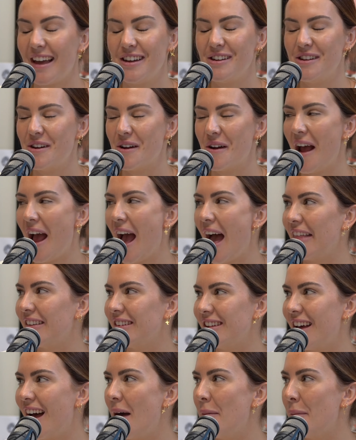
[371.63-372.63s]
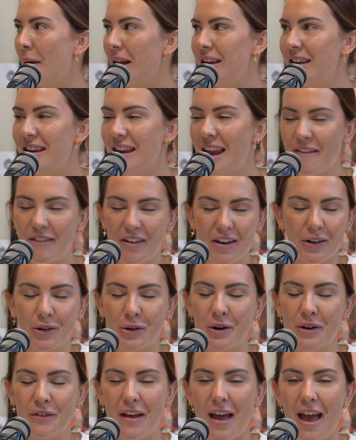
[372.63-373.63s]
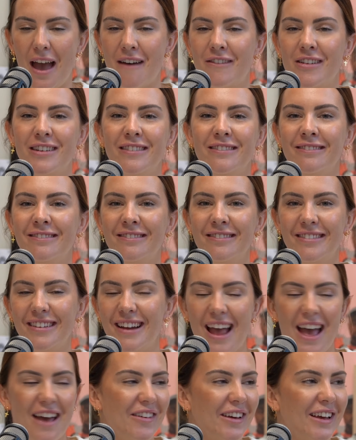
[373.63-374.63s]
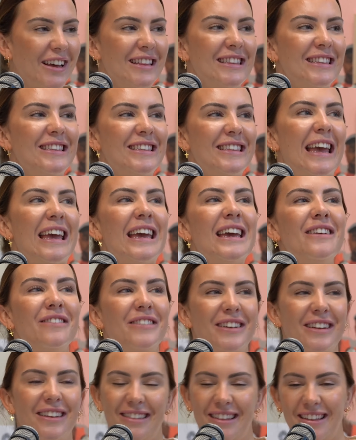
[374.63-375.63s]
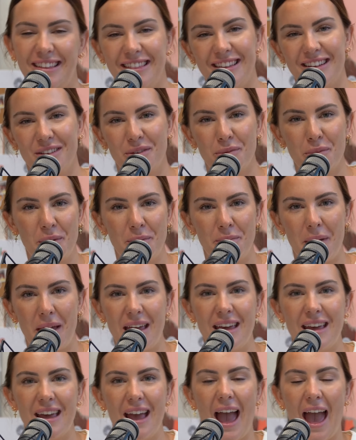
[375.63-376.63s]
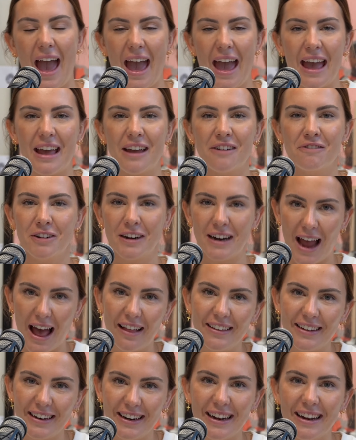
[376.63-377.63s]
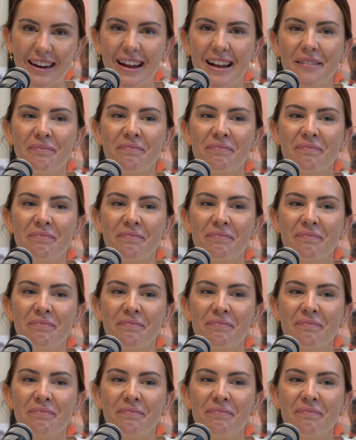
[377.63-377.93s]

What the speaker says: at the time I never could have ever conceived that this would be a reality.